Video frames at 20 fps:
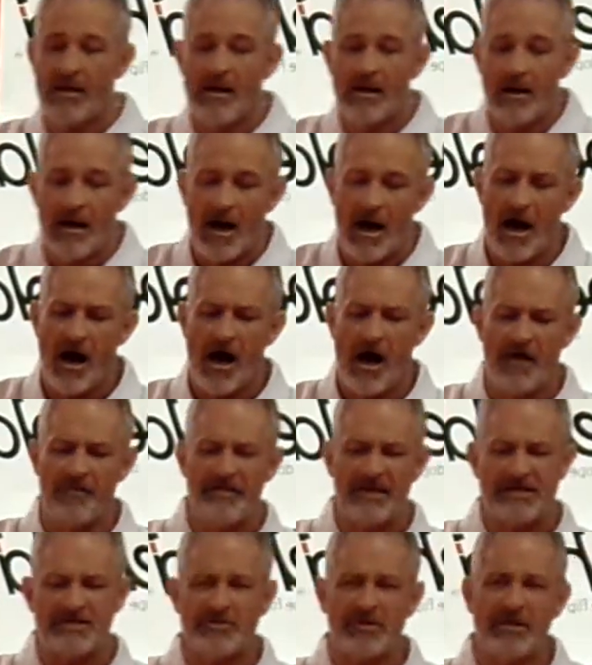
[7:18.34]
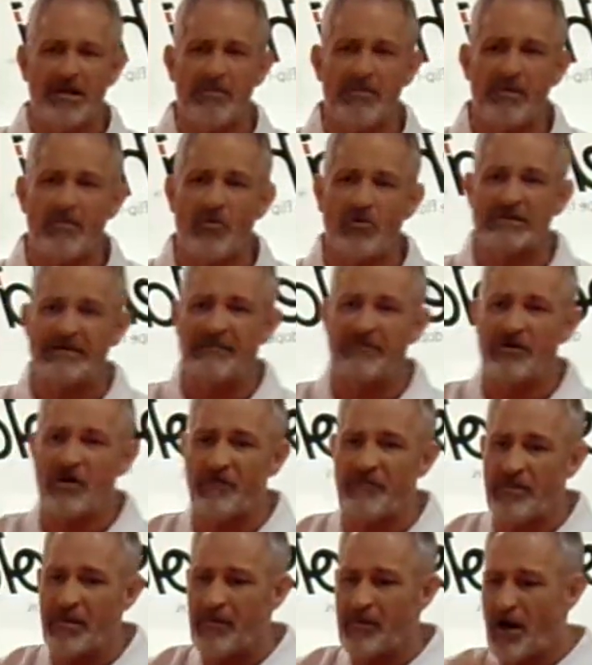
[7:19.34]
On this one, a little bit more difficult for
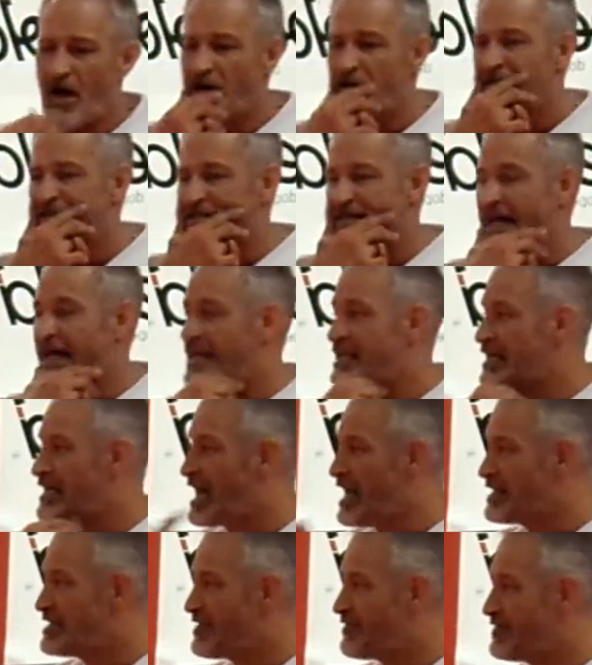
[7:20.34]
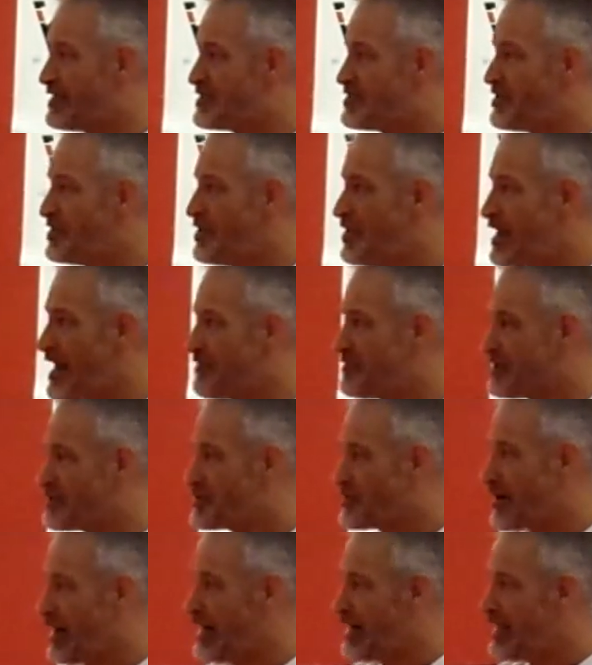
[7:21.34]
you to understand the concept of this thing. You have to
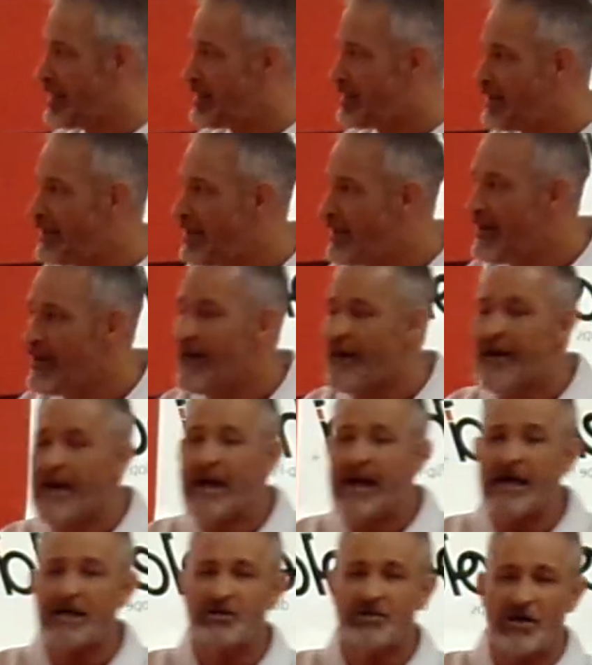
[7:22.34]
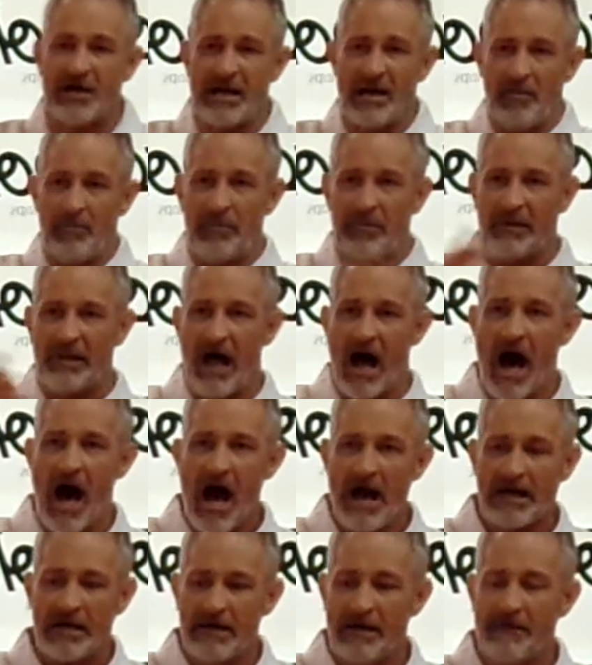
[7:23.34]
train it. Because you're going to block.
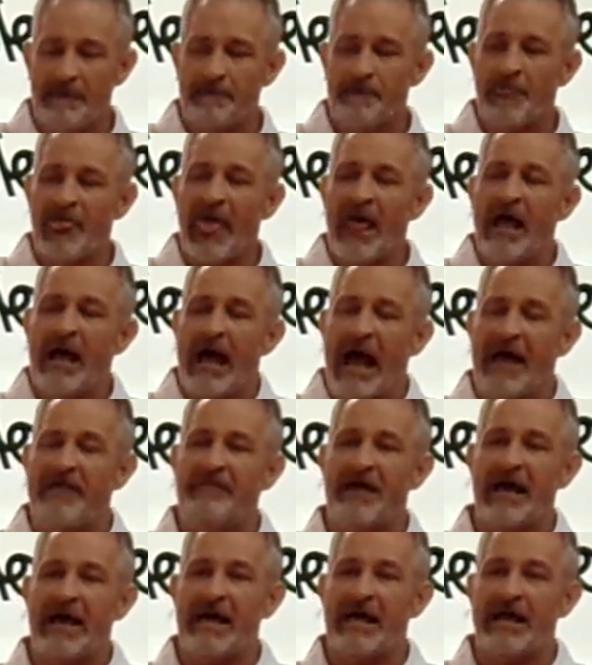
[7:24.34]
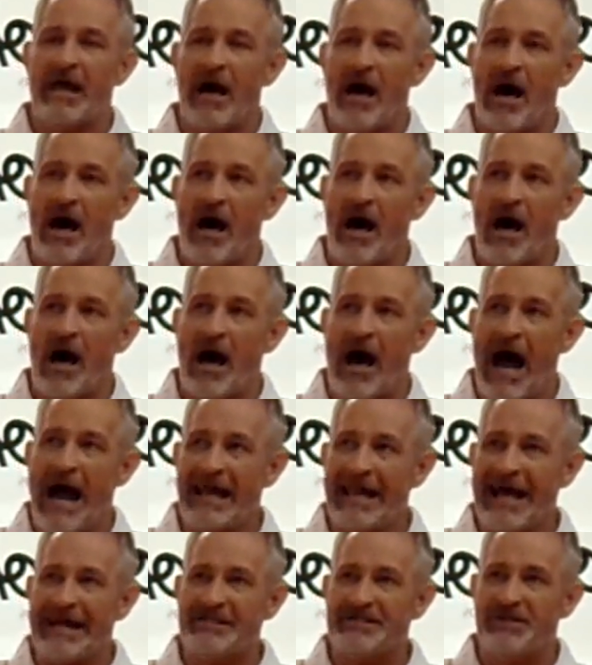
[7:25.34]
And then I
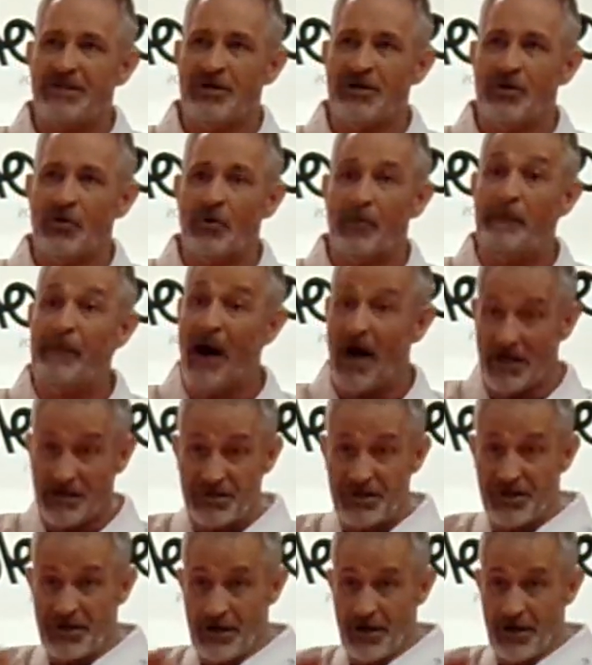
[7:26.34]
like to punch.